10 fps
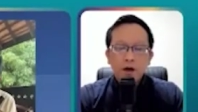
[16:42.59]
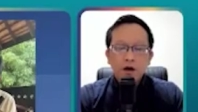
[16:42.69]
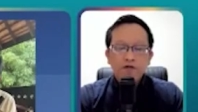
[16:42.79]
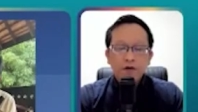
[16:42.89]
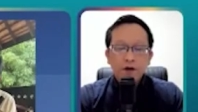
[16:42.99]

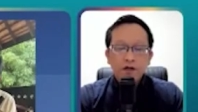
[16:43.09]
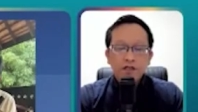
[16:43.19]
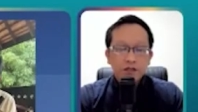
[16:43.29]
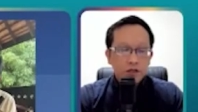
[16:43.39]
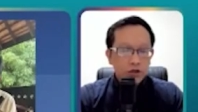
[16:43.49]

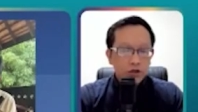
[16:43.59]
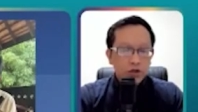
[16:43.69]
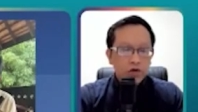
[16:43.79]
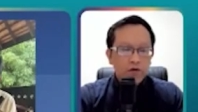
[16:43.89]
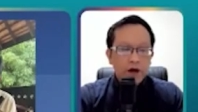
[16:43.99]
refers
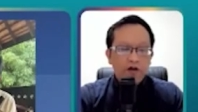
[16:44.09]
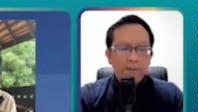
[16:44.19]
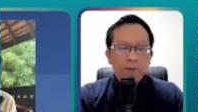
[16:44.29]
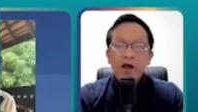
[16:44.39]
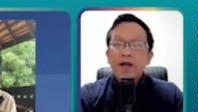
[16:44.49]
to the way
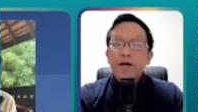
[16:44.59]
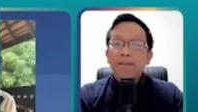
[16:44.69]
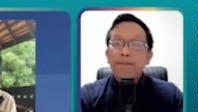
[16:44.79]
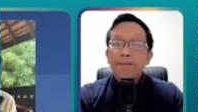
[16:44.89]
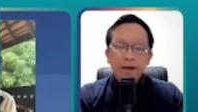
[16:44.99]
of
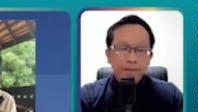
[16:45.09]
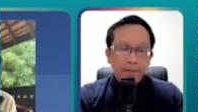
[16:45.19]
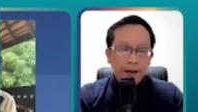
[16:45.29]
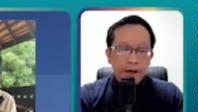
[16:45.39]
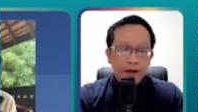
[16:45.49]
playing Phin
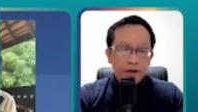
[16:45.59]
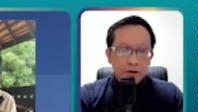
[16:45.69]
Pia